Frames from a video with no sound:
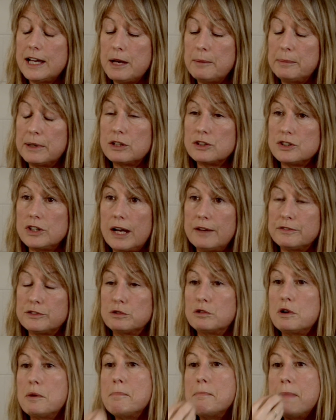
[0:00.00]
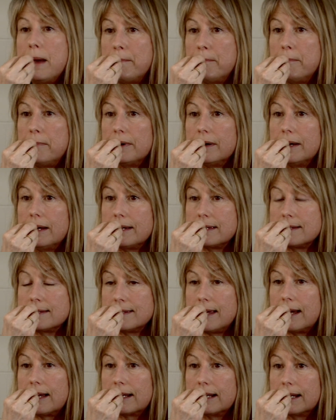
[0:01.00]
because you have to remember
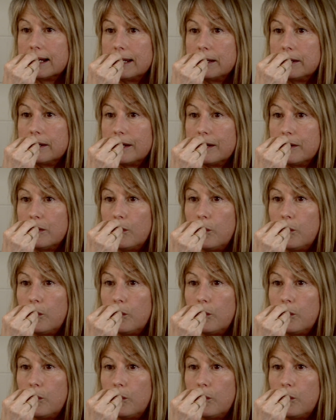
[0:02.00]
exactly